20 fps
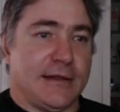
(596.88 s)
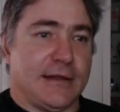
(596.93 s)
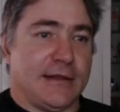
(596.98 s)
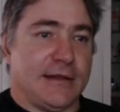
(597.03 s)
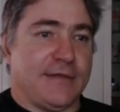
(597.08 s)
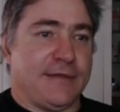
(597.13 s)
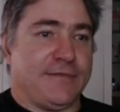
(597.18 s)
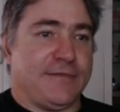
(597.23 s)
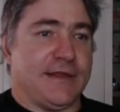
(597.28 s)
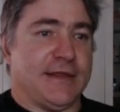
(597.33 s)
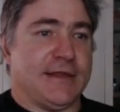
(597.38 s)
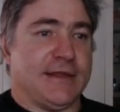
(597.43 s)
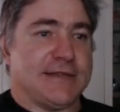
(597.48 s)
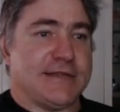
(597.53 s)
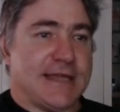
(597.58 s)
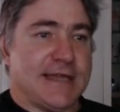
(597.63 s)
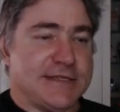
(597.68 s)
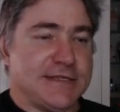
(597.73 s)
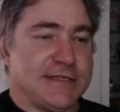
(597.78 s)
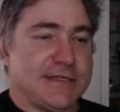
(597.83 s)
if the
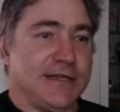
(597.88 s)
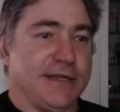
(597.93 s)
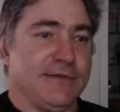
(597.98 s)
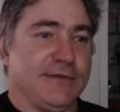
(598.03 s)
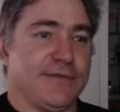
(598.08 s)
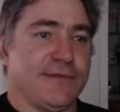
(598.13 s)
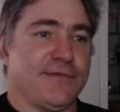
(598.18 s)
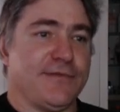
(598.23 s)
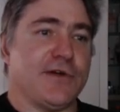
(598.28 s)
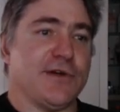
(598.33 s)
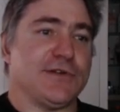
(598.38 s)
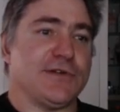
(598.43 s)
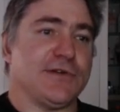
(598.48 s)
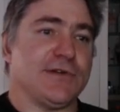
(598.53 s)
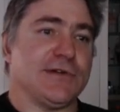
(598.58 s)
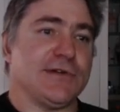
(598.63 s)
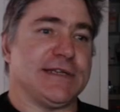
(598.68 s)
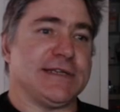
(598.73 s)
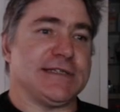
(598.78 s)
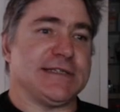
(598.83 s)
intensity of the
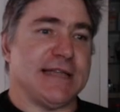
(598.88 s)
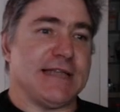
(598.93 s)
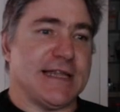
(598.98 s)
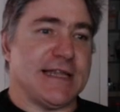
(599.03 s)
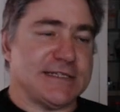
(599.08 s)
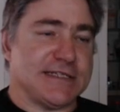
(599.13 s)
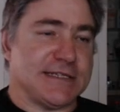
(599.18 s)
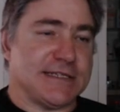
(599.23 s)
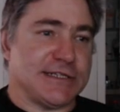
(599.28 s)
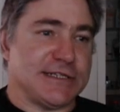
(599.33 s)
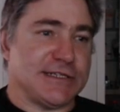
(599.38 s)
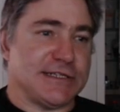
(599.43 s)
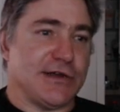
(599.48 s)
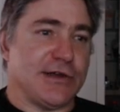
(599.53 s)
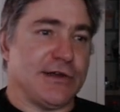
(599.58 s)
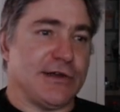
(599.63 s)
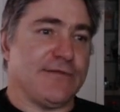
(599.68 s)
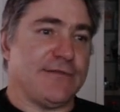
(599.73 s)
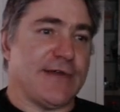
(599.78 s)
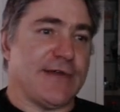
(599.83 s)
photon is less than a
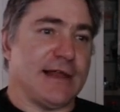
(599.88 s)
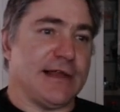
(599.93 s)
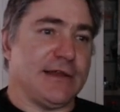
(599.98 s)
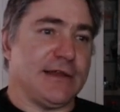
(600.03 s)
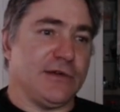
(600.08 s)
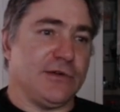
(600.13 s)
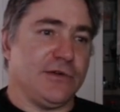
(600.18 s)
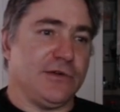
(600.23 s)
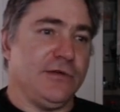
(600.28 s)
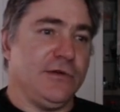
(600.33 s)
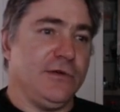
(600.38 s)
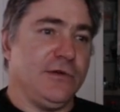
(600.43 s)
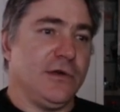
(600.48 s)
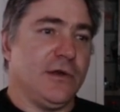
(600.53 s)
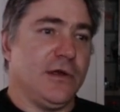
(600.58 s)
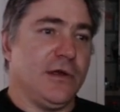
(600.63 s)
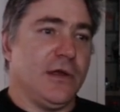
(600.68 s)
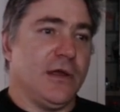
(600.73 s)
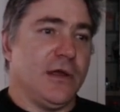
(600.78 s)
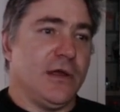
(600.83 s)
certain value,
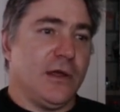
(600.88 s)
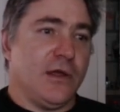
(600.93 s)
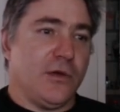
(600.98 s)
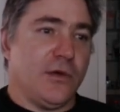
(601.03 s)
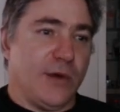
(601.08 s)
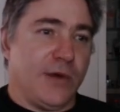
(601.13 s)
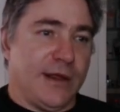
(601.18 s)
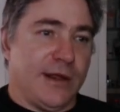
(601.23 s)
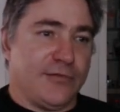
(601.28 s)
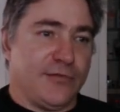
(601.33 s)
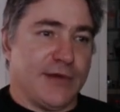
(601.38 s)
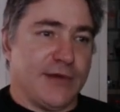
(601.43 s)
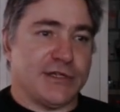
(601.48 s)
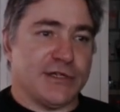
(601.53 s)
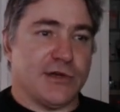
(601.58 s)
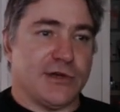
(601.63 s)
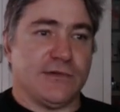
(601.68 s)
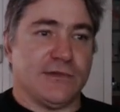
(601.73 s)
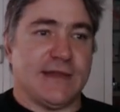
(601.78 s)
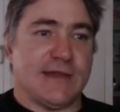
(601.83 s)
we
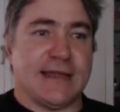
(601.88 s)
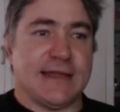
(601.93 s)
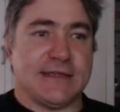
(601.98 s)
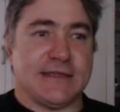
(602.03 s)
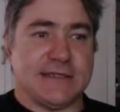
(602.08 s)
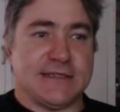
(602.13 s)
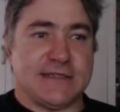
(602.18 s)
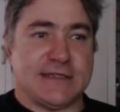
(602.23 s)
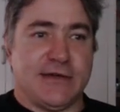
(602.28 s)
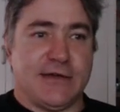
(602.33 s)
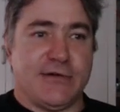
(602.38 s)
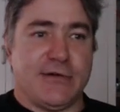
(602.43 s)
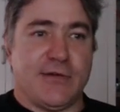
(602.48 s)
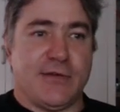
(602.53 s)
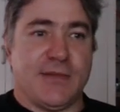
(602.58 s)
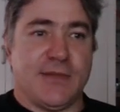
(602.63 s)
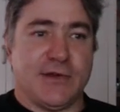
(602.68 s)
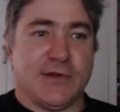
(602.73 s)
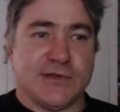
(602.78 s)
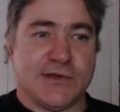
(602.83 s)
threshold that to
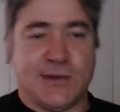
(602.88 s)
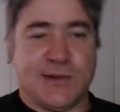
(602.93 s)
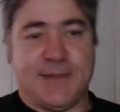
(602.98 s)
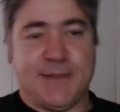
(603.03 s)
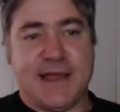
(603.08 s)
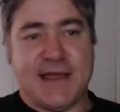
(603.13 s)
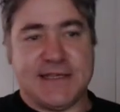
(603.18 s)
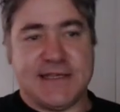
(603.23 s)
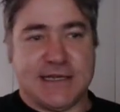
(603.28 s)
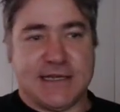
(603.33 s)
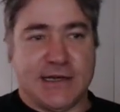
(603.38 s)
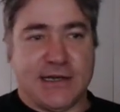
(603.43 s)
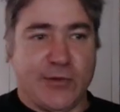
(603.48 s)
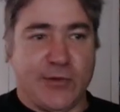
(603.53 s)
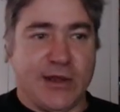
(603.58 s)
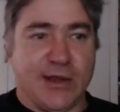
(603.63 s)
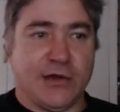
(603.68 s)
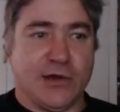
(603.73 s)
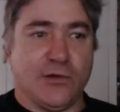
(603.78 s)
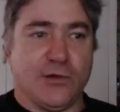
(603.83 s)
0 because we
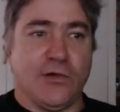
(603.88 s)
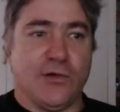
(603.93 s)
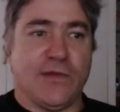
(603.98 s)
ignore